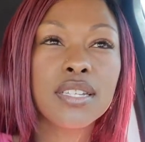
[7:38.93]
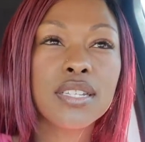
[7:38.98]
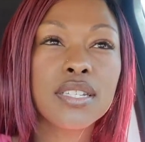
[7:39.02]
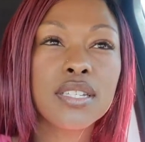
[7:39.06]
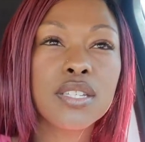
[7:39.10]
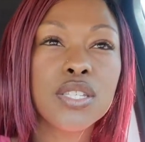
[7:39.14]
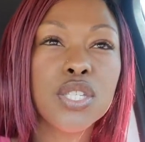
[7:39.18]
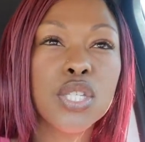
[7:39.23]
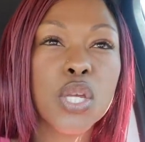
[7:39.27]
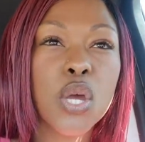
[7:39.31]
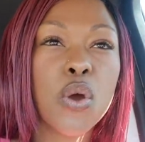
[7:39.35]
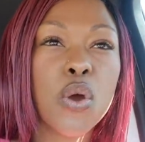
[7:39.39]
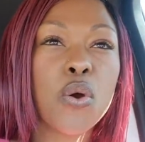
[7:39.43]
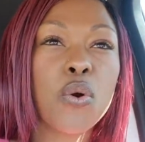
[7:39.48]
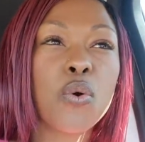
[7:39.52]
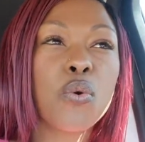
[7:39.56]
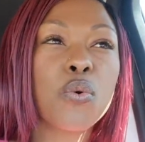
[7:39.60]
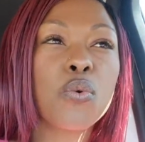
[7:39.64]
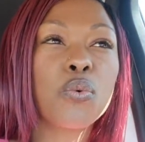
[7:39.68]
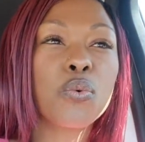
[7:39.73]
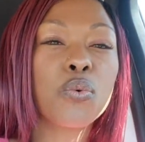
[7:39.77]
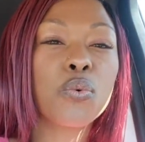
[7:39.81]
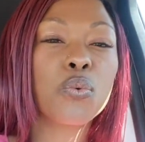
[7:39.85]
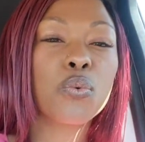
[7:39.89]

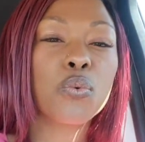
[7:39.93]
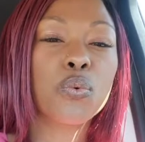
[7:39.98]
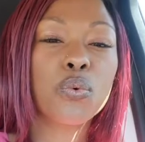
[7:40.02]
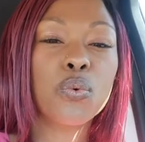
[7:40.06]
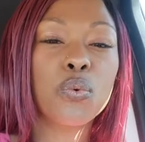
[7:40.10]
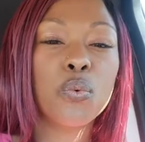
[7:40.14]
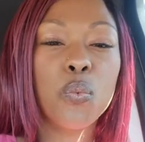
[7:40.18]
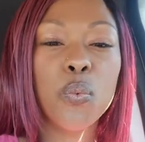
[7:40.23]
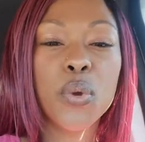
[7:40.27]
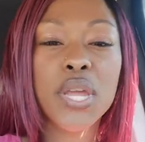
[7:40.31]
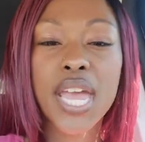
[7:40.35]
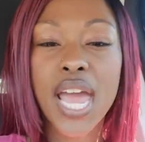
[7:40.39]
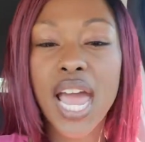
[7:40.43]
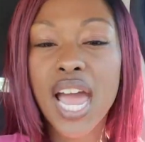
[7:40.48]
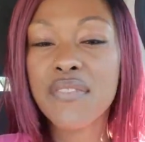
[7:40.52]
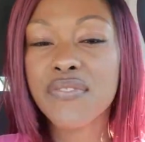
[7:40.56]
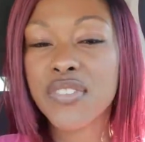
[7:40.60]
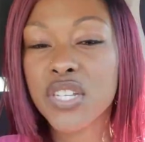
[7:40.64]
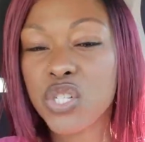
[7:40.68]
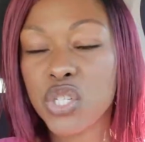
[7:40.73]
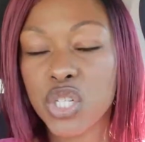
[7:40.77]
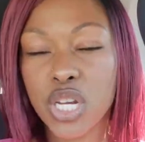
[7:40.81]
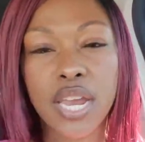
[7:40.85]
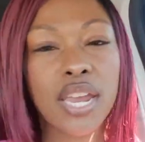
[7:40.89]
So we have
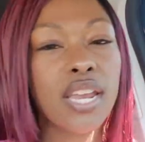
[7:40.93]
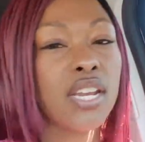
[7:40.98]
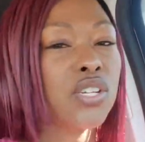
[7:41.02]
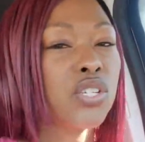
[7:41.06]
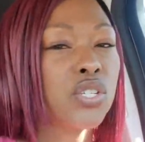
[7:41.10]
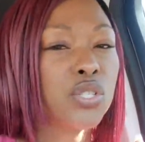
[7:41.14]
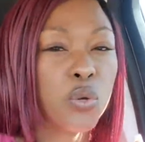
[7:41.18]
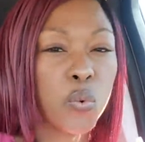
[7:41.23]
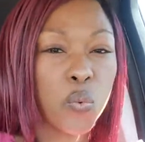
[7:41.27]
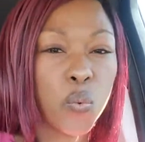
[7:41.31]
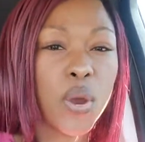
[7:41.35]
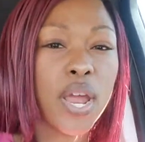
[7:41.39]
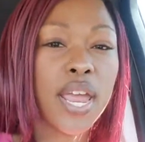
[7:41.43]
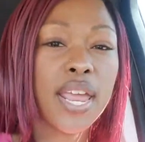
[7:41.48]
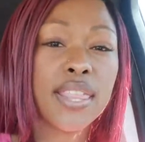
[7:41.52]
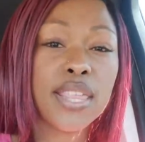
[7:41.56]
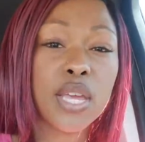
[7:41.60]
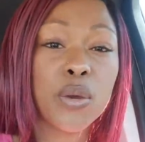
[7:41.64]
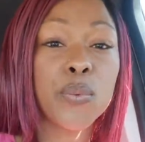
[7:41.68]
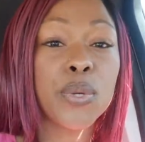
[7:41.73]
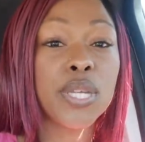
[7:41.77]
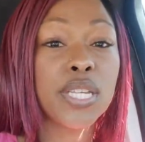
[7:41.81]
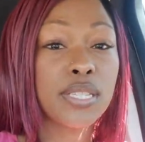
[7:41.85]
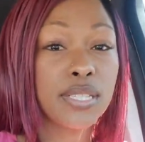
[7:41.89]
to change the way
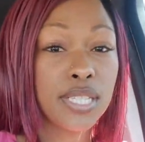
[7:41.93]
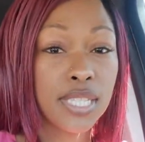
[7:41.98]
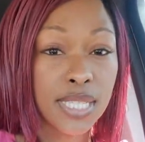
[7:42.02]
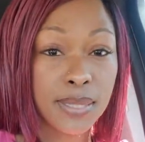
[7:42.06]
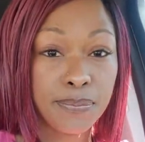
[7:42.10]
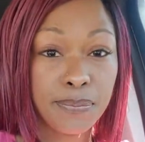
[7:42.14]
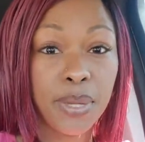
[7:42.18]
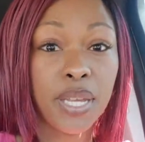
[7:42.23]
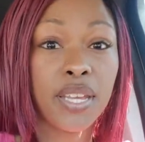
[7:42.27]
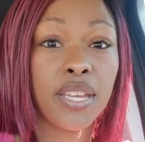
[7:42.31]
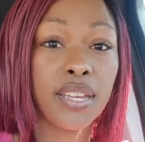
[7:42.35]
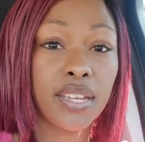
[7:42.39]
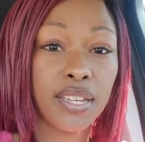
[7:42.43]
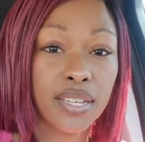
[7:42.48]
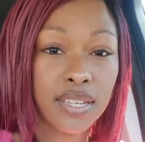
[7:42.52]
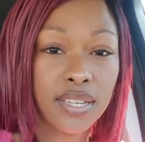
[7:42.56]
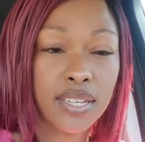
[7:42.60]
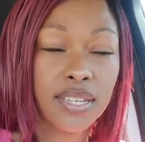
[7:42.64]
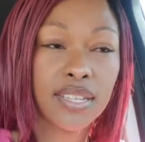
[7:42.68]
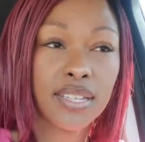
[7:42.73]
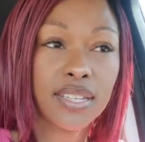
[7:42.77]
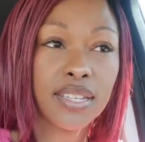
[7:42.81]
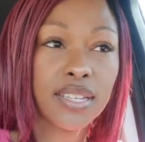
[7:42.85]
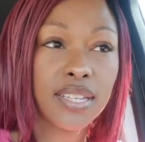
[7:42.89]
that we
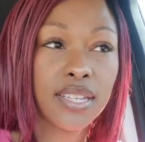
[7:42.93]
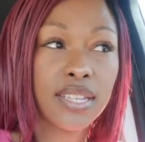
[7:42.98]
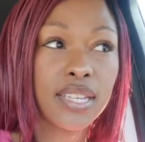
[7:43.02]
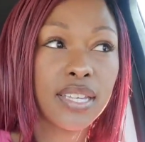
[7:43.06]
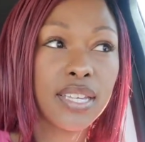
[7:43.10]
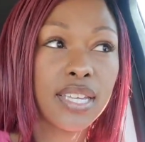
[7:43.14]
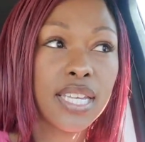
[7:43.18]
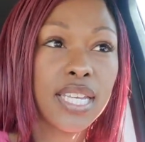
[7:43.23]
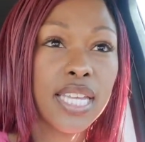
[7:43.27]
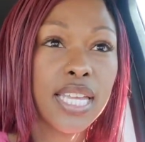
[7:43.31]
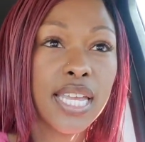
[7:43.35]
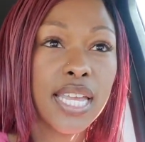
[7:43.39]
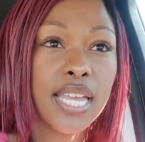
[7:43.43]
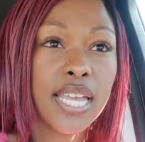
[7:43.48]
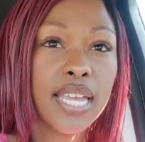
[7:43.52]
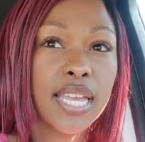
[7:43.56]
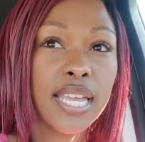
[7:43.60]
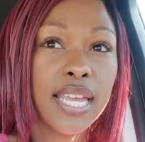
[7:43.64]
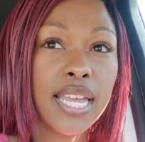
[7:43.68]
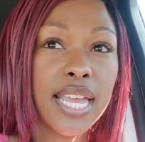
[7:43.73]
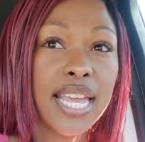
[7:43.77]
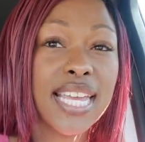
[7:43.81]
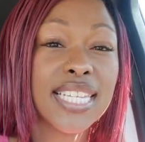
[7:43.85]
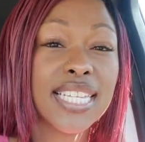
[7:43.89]
speak,
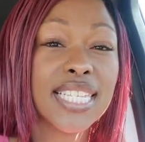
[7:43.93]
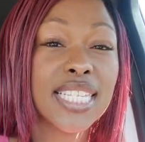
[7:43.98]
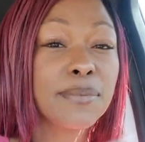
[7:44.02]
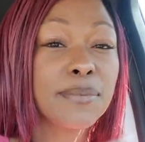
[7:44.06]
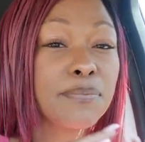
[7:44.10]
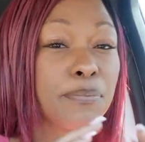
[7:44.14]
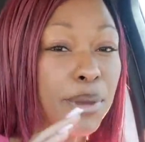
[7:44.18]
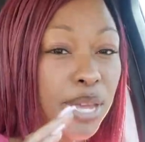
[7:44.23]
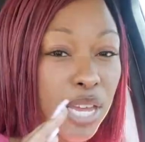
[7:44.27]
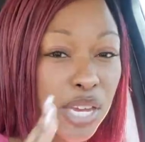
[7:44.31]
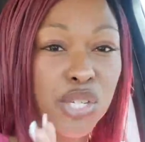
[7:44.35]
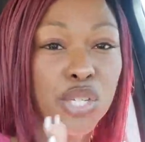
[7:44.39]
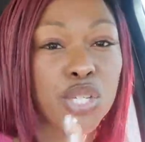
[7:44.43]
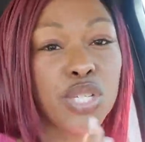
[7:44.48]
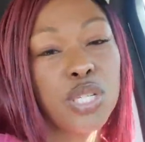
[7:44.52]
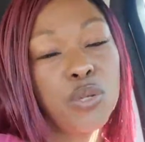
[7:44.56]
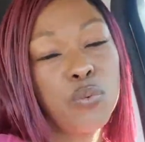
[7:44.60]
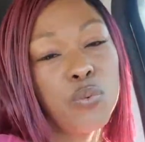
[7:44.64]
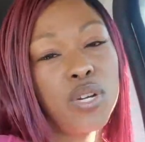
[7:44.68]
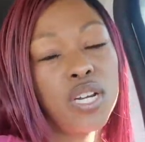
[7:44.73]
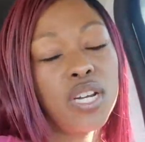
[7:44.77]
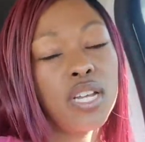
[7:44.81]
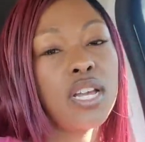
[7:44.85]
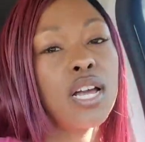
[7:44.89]
especially
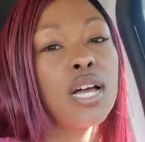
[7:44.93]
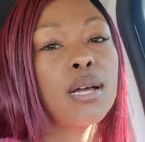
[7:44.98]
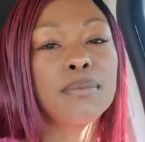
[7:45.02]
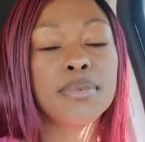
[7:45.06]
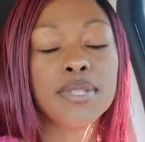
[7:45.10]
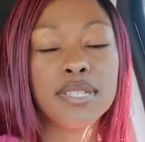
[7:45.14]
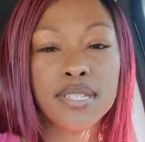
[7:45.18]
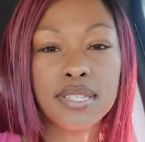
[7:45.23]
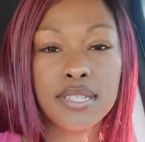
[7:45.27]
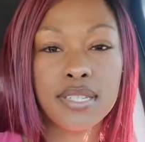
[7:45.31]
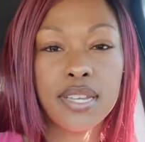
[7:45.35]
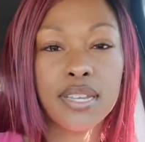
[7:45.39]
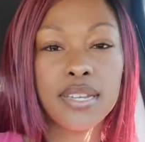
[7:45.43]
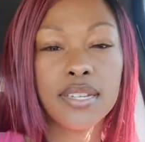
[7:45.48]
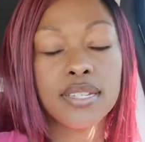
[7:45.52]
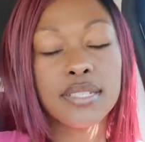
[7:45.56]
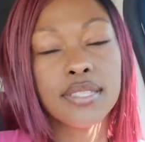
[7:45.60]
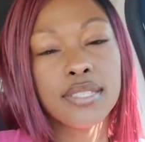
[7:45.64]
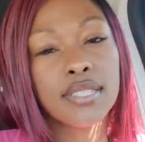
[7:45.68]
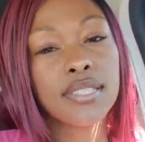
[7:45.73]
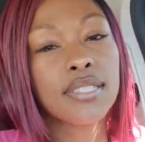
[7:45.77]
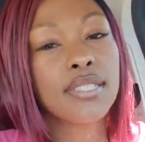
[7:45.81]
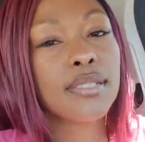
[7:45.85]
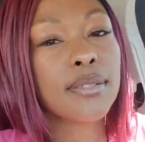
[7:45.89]
when it comes to
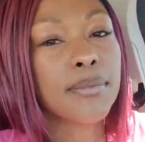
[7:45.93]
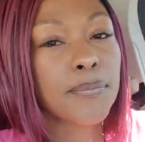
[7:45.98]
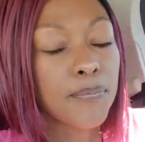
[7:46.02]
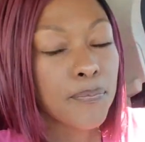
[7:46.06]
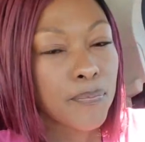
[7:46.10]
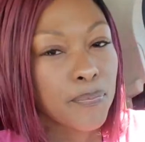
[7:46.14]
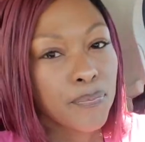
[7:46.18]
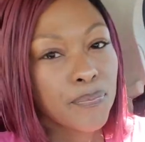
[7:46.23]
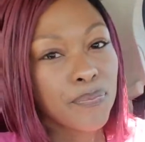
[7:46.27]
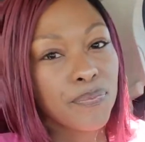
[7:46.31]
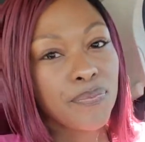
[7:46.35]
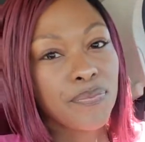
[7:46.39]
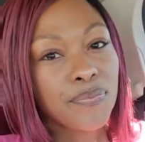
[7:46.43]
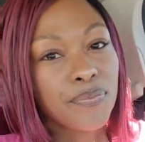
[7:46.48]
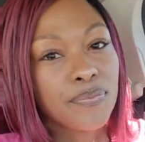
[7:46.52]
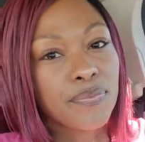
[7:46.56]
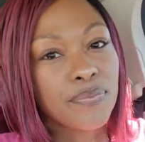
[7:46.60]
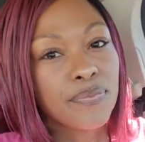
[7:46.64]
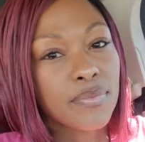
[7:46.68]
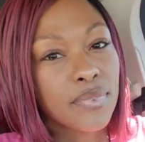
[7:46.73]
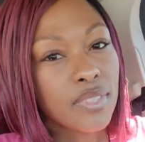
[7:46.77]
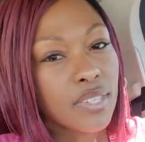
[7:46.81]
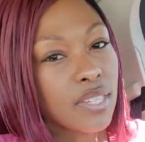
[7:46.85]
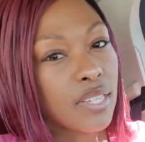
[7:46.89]
sex.
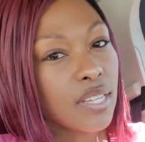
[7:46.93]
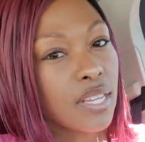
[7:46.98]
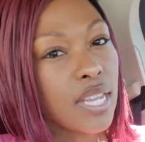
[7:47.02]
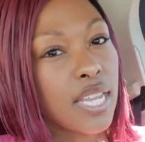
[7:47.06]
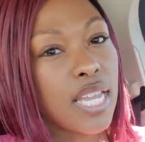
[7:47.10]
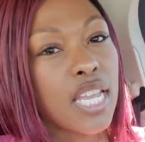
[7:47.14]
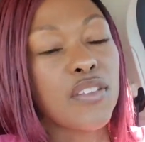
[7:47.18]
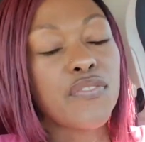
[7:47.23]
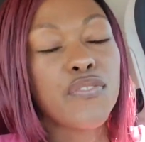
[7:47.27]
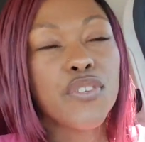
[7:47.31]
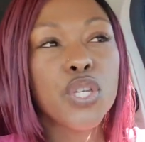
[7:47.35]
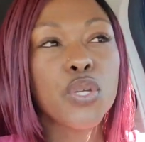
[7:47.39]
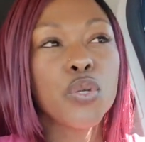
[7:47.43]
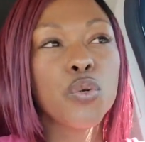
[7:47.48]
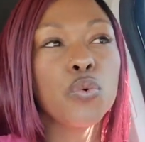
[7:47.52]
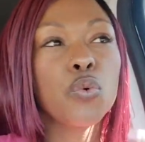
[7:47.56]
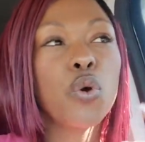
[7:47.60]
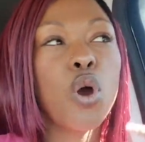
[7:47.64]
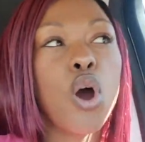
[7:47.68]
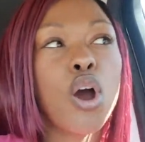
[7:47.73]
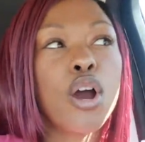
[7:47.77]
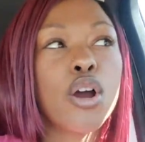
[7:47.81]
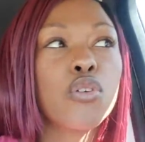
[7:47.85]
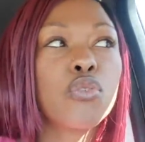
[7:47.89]
If you
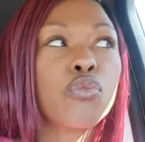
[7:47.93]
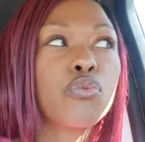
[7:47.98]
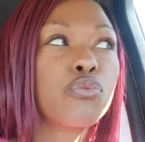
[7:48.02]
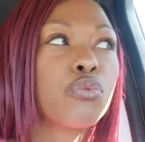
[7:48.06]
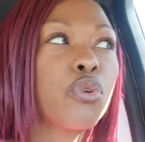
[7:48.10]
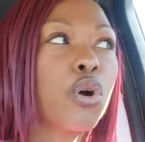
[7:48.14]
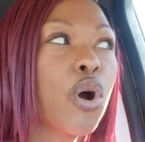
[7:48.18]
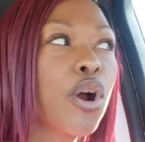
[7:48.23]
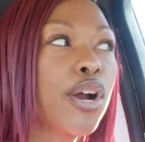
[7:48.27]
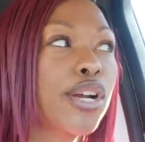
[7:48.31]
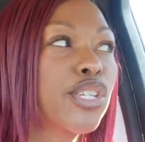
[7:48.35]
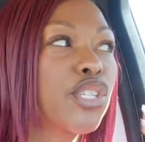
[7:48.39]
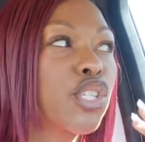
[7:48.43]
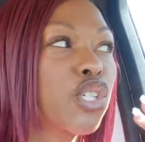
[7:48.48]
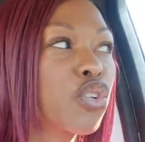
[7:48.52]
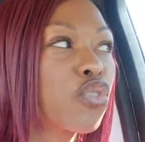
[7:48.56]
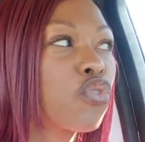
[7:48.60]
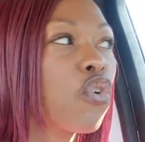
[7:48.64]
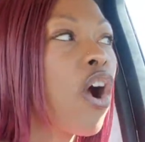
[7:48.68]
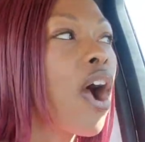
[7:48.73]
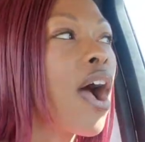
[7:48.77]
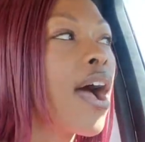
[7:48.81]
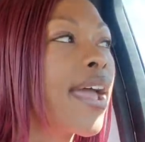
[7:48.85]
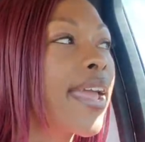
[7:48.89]
are
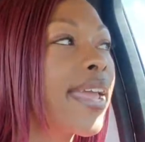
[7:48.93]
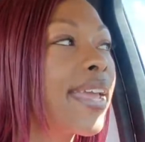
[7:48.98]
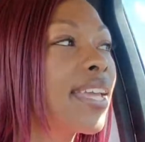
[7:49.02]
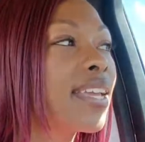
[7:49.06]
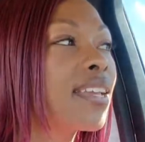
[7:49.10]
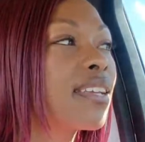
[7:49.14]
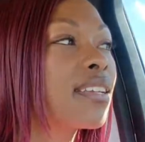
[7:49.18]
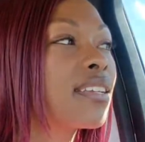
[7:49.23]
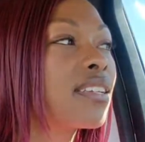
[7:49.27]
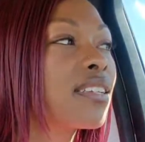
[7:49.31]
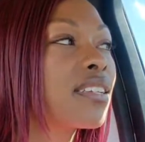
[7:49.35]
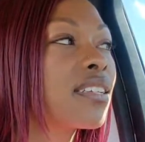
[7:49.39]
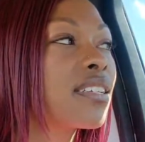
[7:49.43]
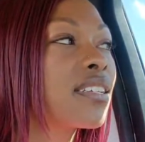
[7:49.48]
trying